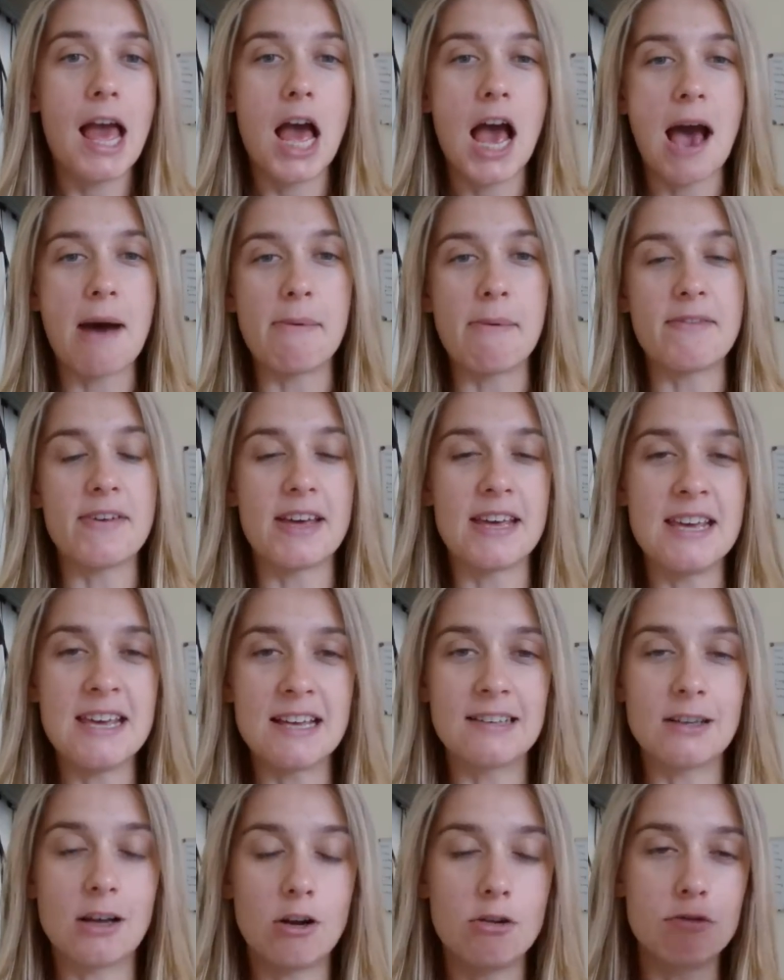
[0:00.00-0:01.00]
However, he
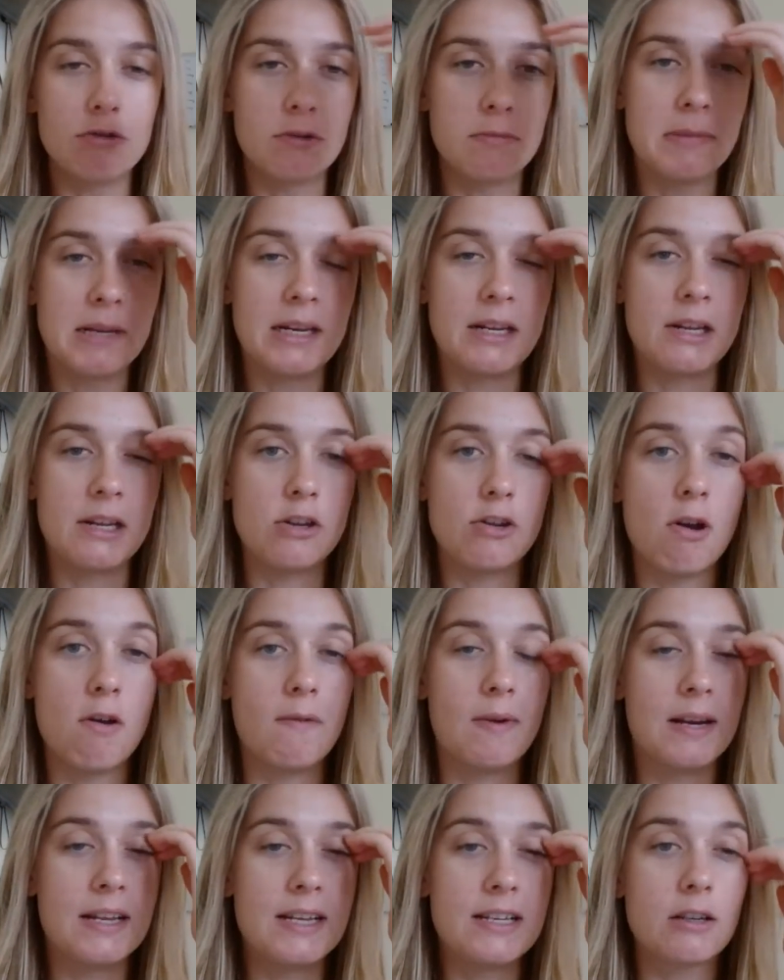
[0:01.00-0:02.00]
has a 100 million euro
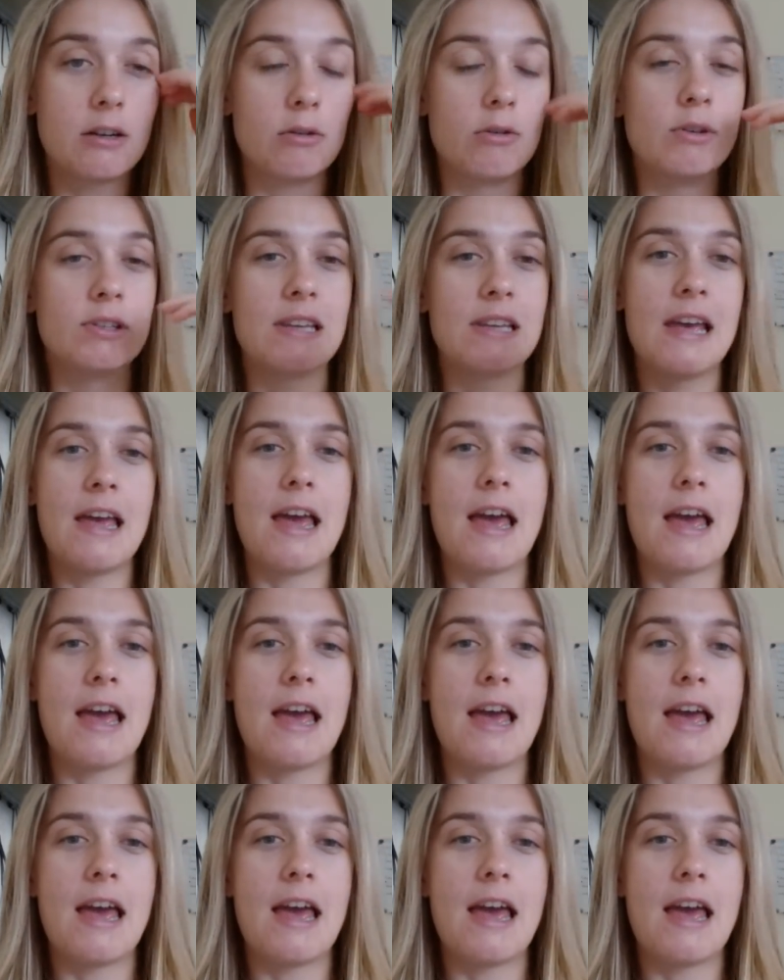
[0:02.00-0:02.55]
release clause.